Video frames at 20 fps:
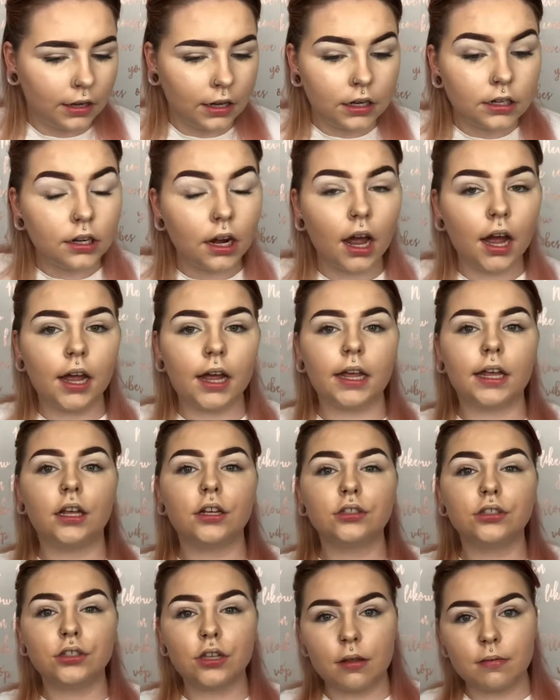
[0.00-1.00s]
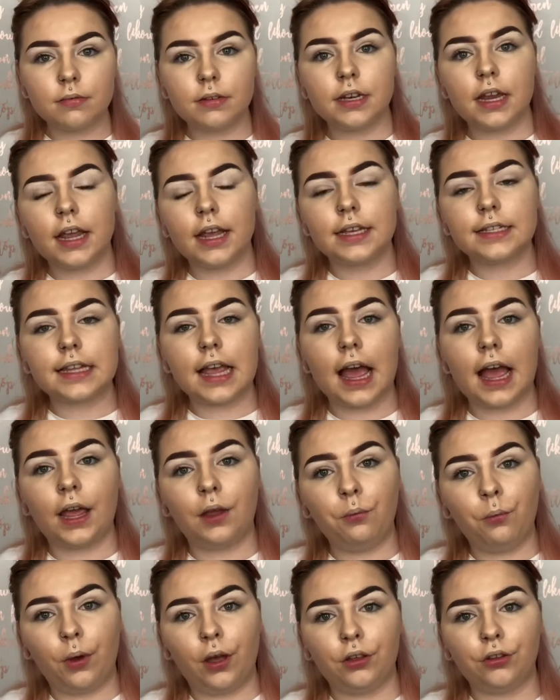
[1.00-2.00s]
Now, some days I
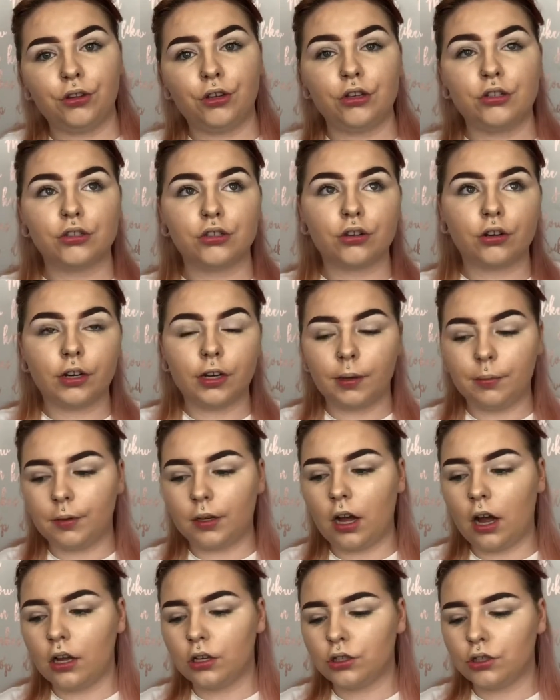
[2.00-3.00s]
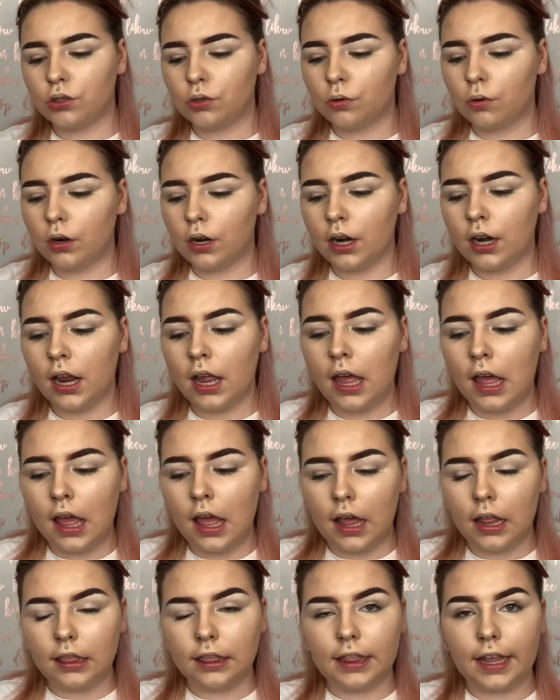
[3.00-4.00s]
will use cream contour
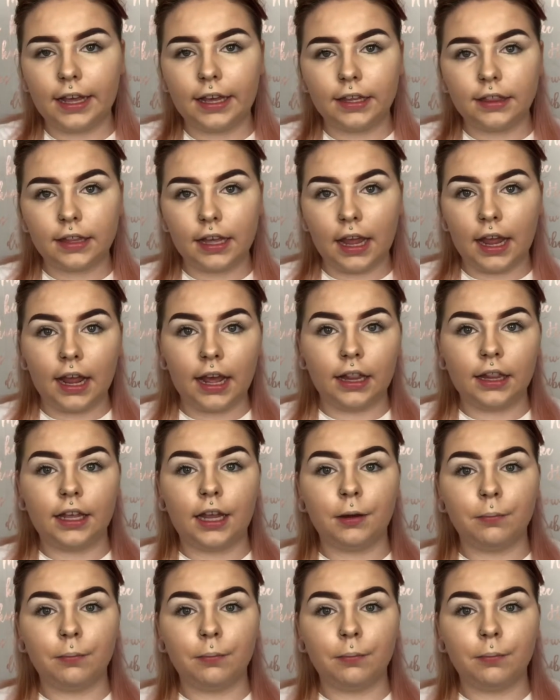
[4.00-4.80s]
like the L.A.